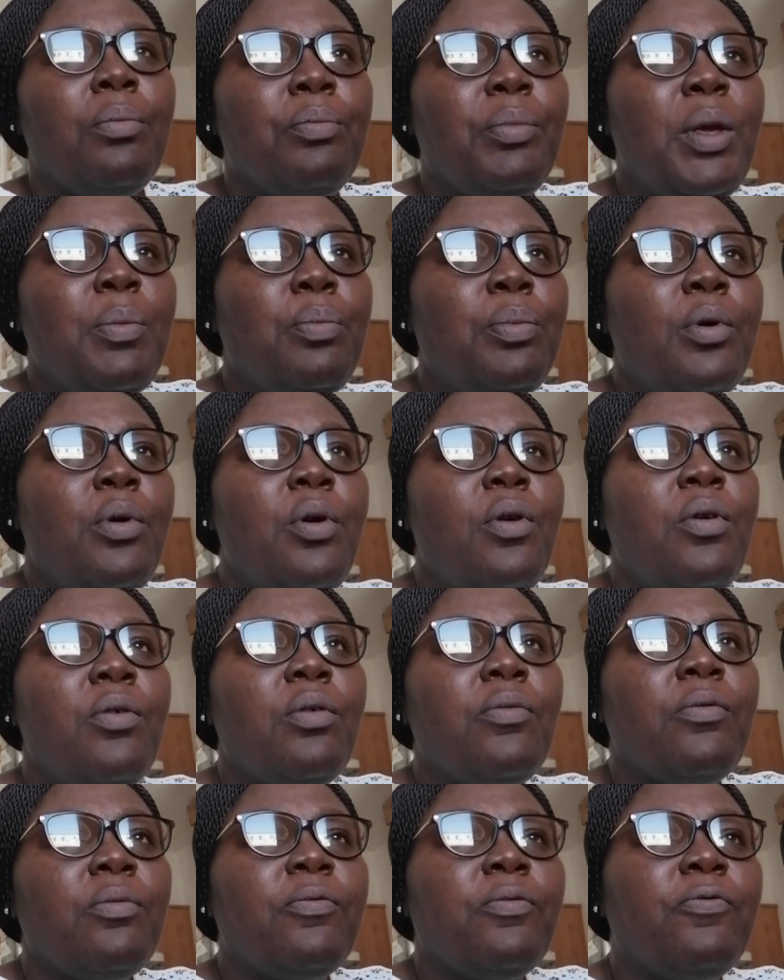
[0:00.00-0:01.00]

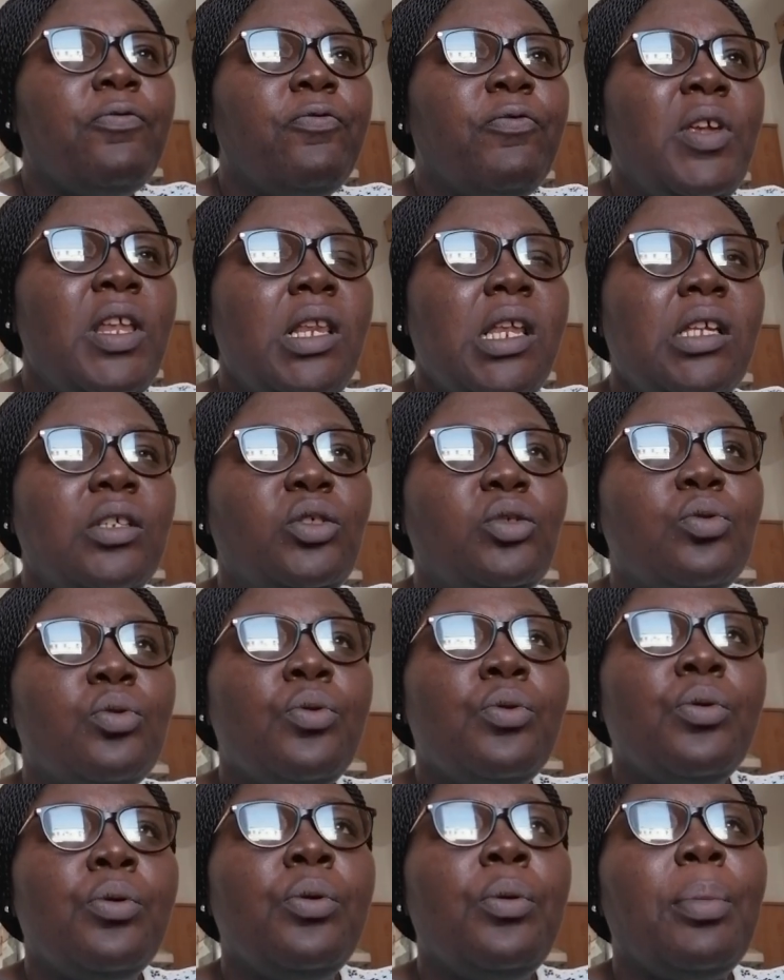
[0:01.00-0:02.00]
people finish
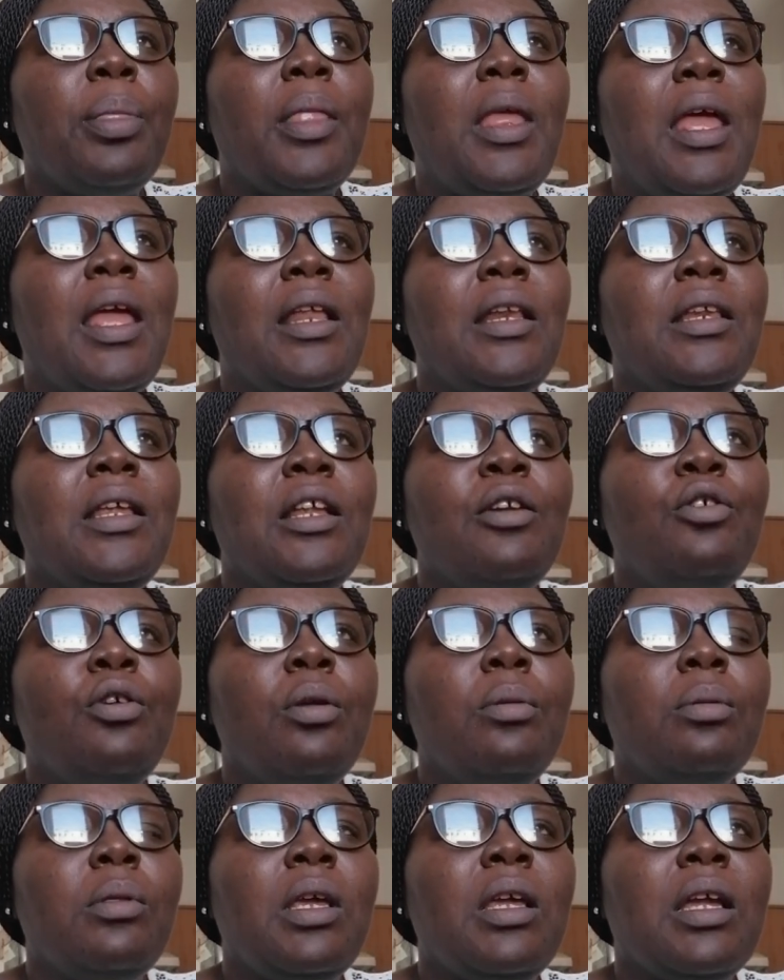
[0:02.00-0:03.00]
school and they
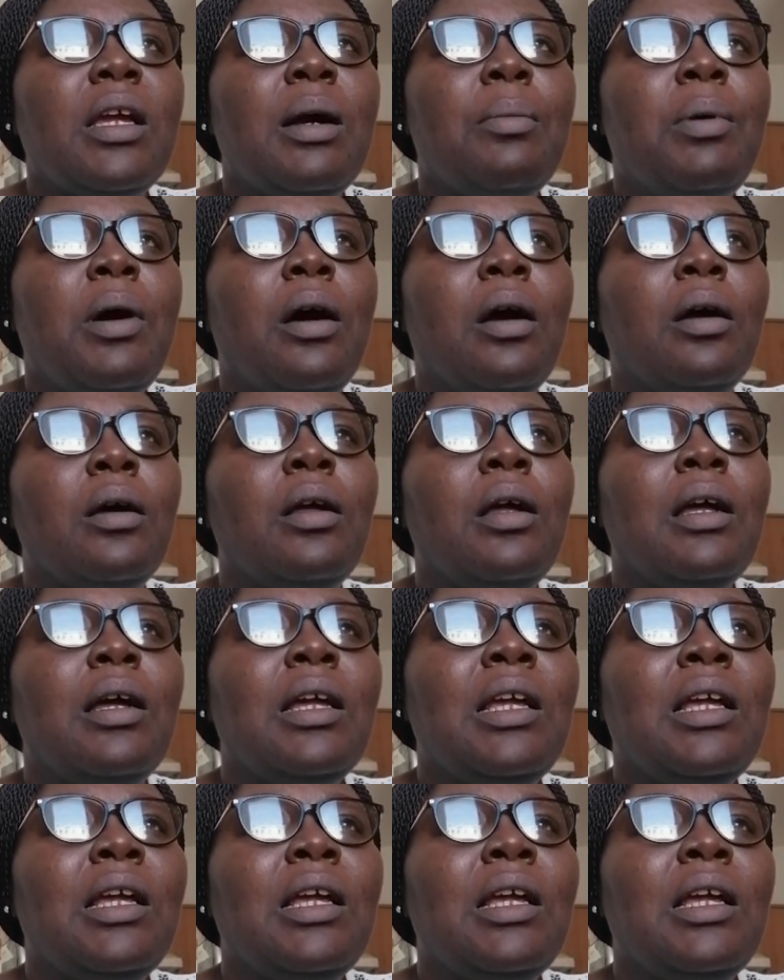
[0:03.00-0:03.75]
don't think about